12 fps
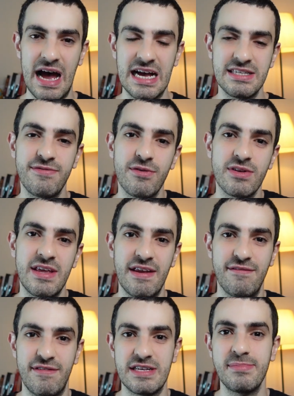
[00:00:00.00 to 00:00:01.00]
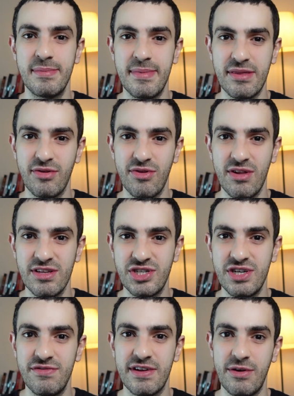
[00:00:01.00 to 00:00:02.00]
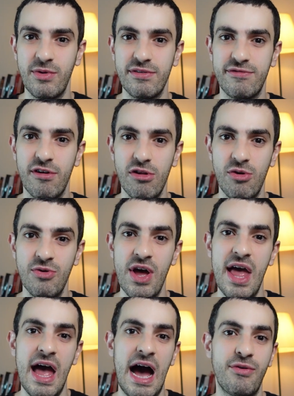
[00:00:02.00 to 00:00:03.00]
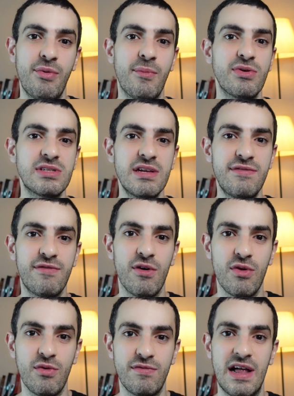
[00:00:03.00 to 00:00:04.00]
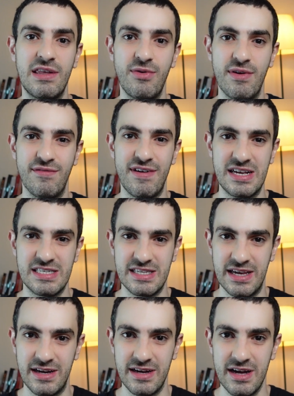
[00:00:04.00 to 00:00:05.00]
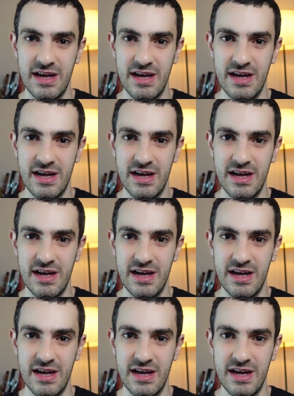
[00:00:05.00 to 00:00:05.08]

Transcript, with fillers: As for the investment methodology that I will follow, I will mostly follow value investing.